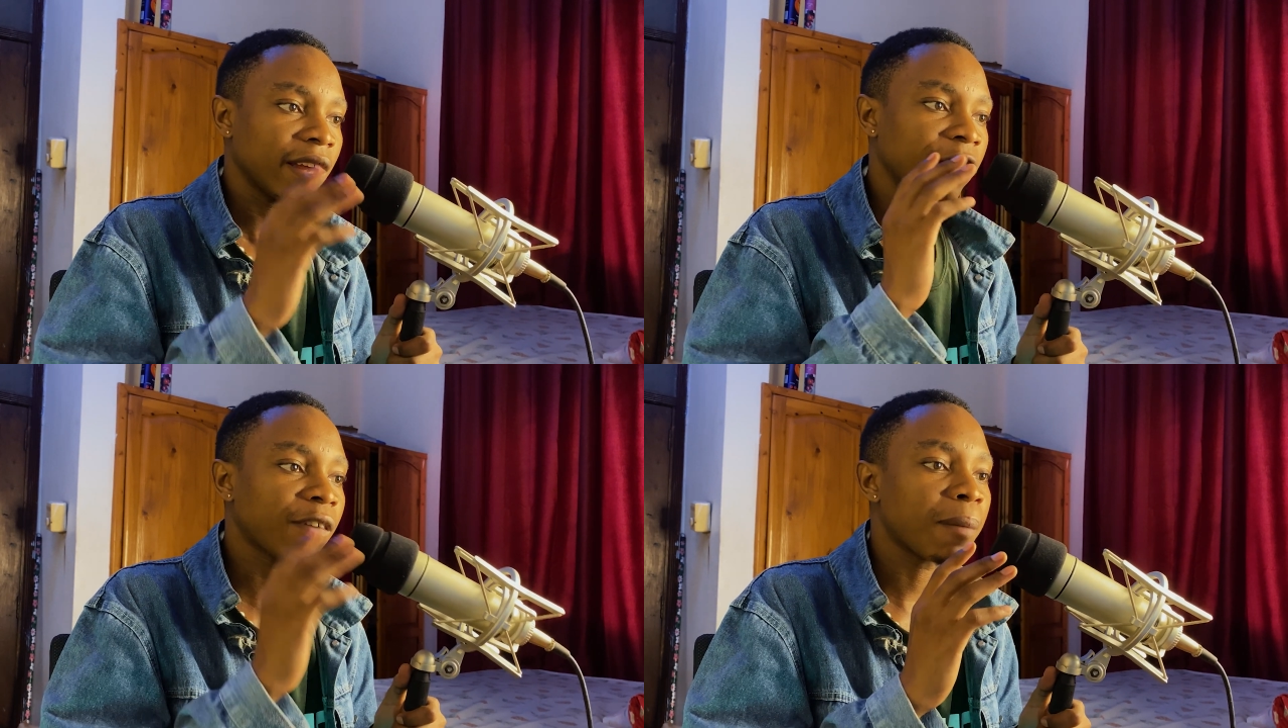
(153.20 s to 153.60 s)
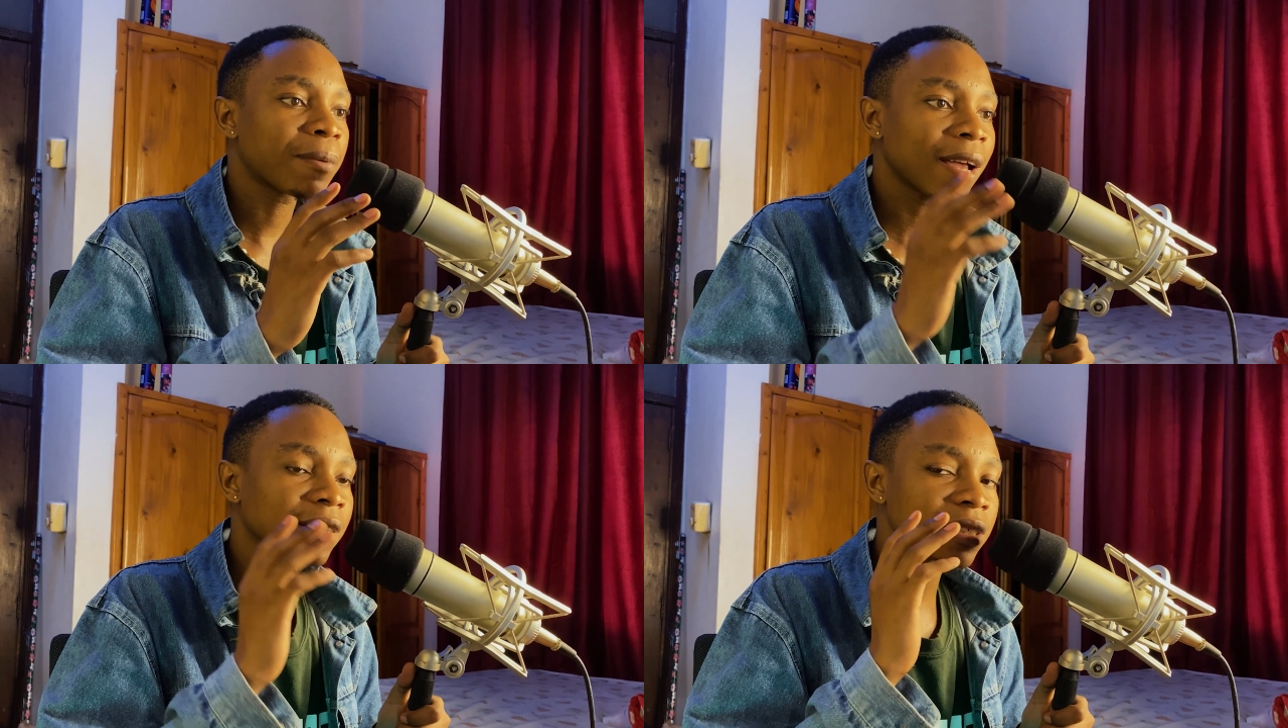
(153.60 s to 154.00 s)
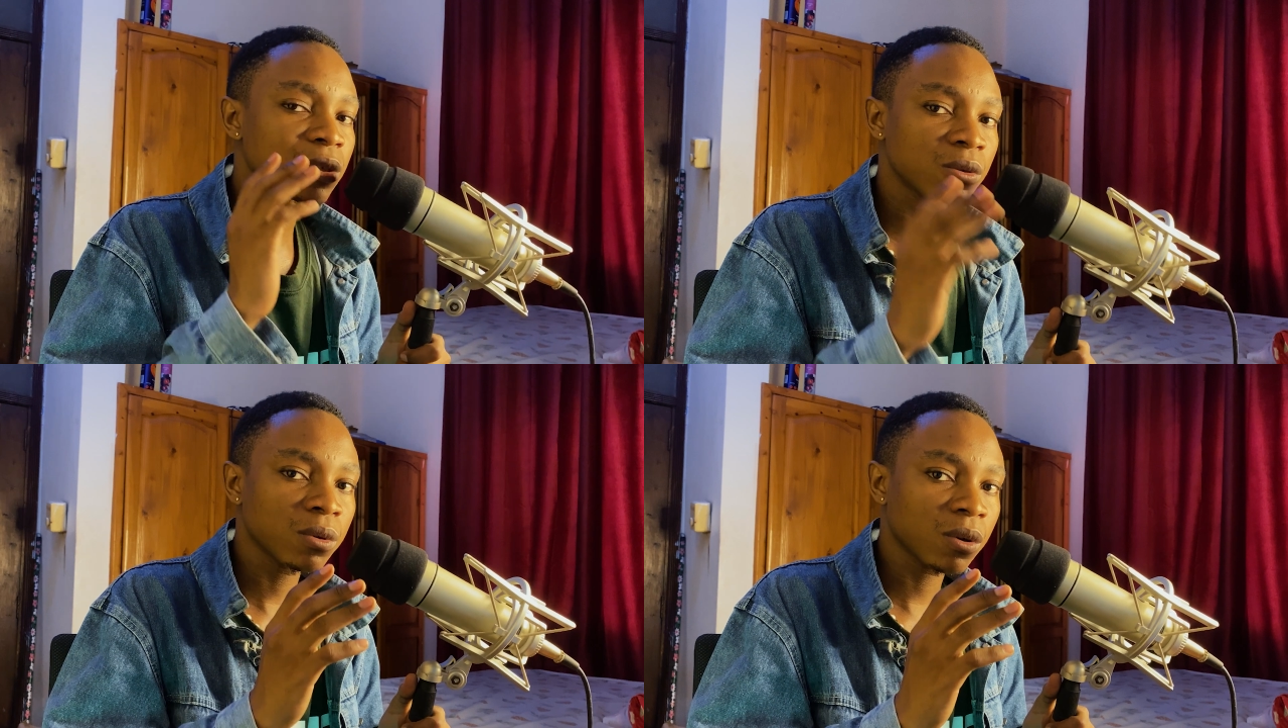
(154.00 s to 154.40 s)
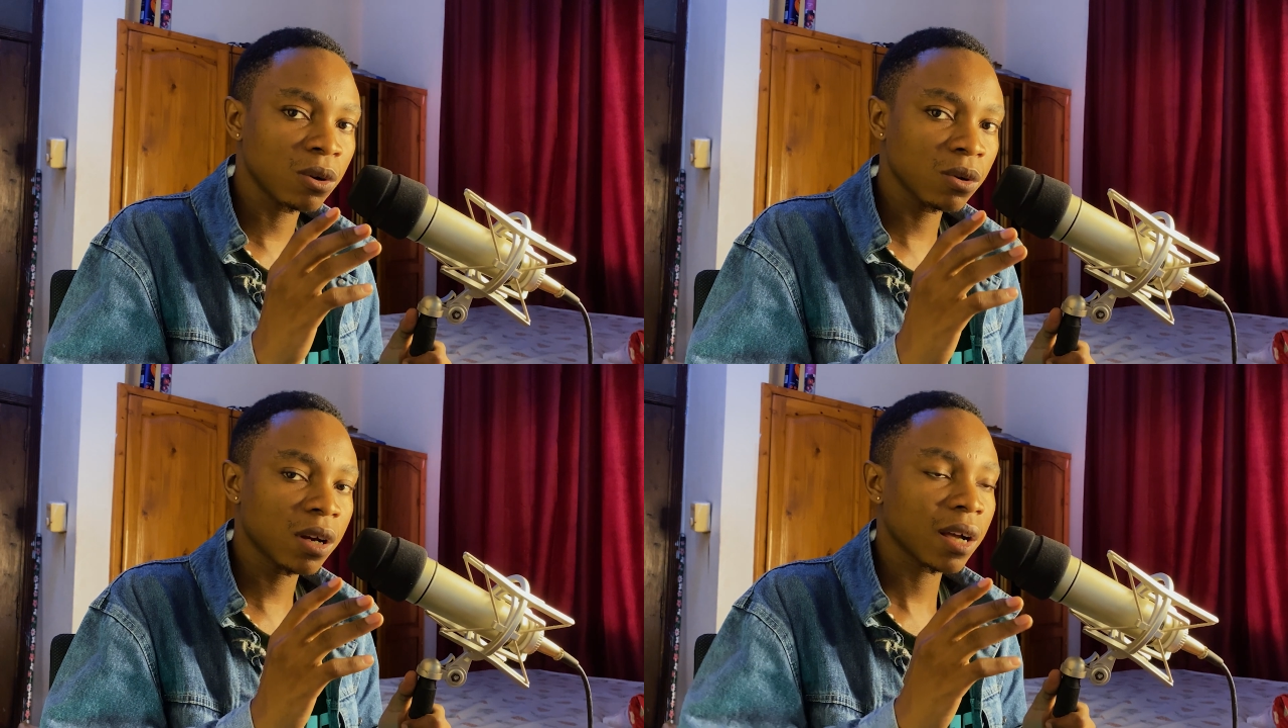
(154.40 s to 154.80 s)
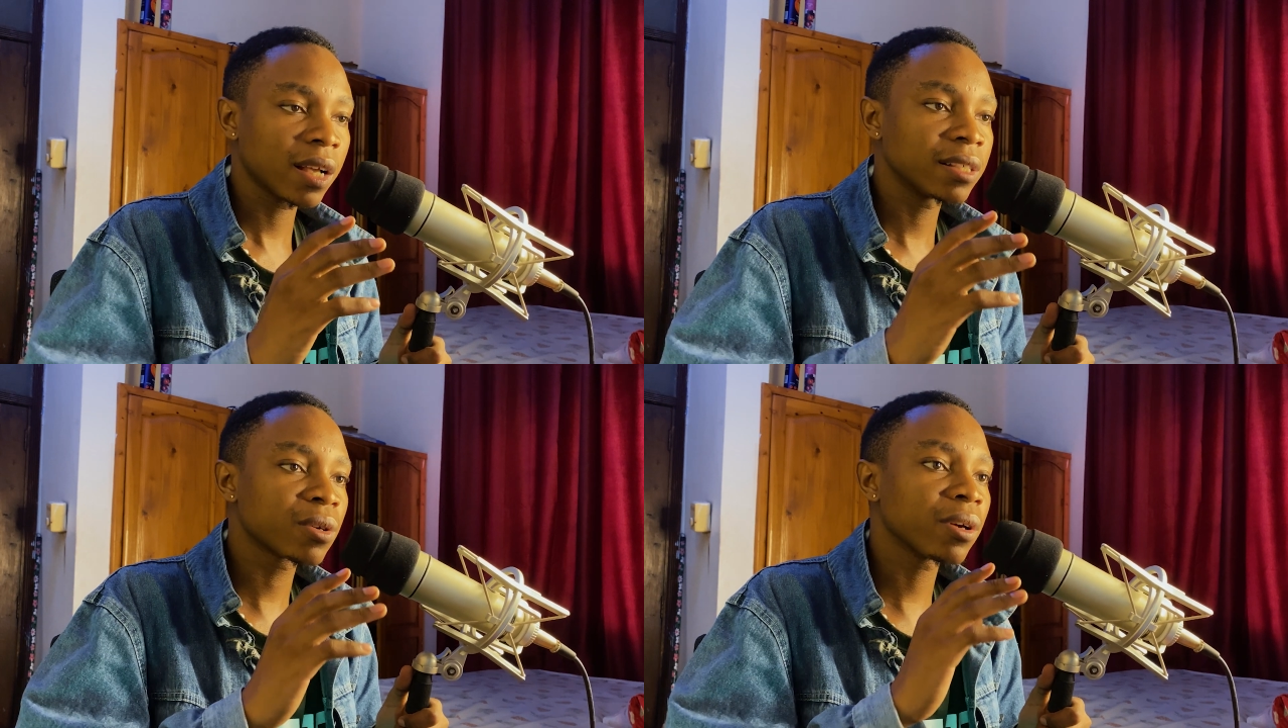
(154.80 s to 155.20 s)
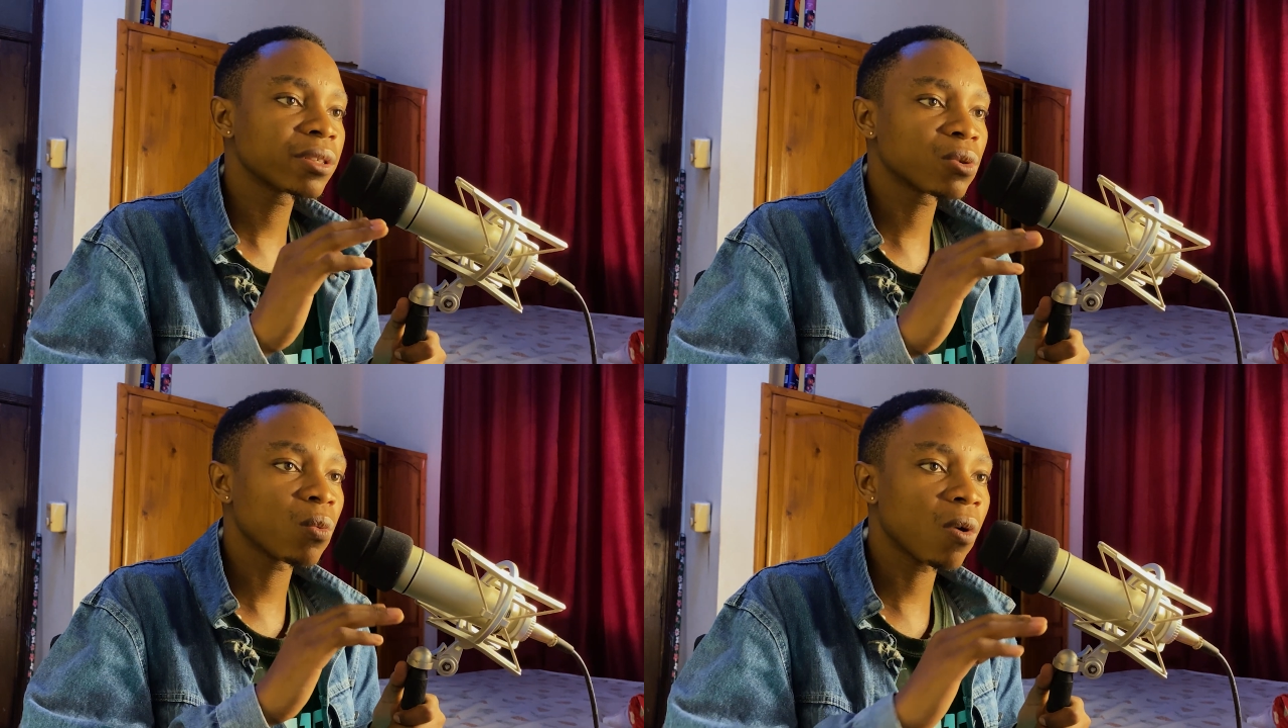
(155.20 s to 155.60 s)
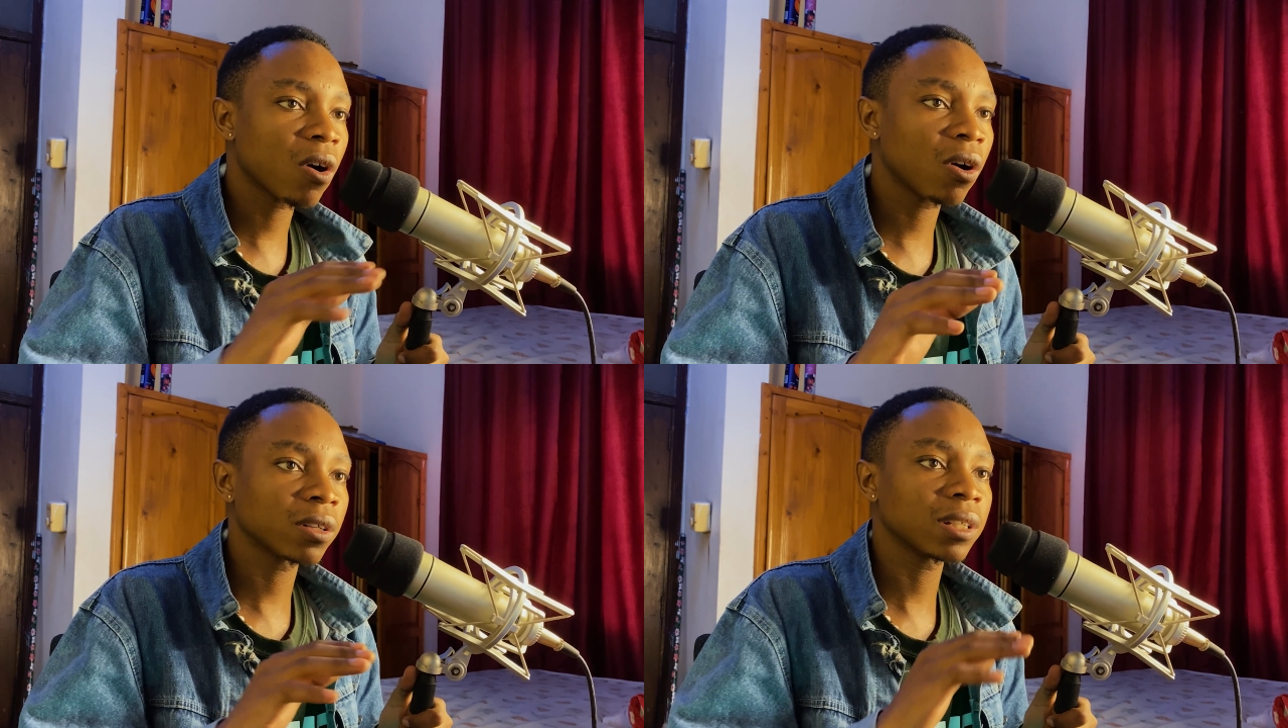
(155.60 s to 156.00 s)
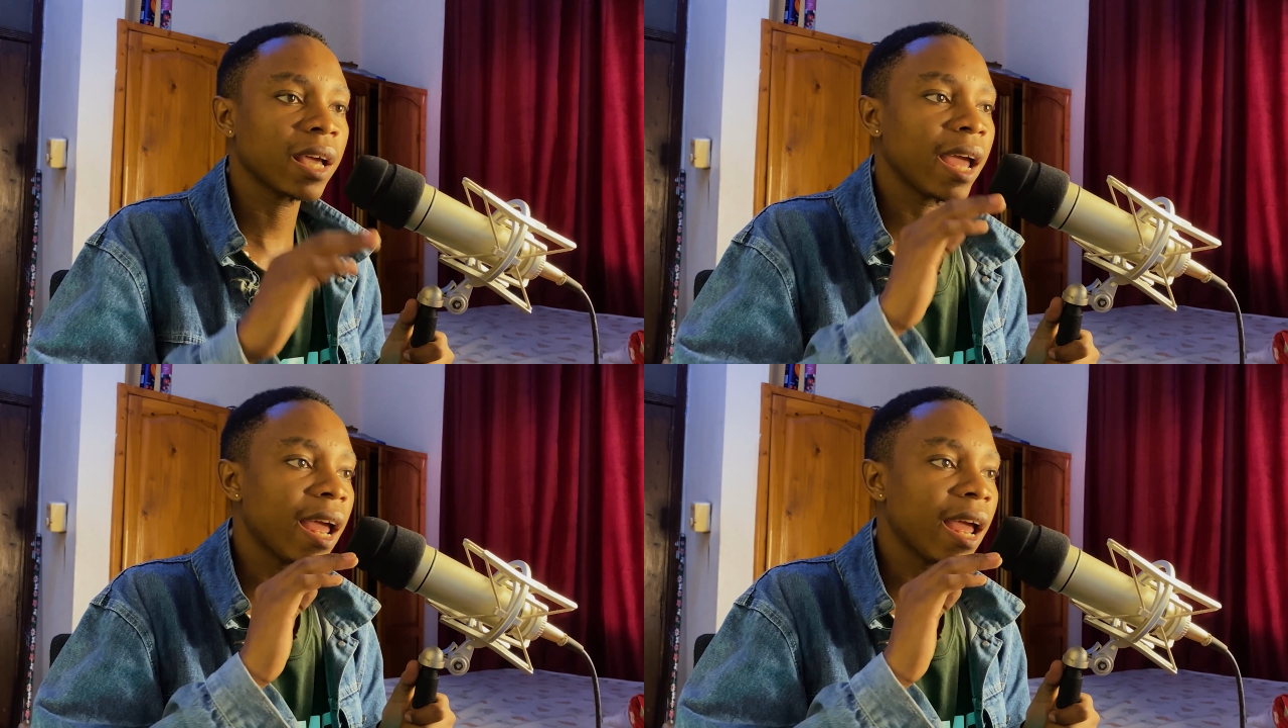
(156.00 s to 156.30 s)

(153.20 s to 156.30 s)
If I apply this look, look, it's going to work on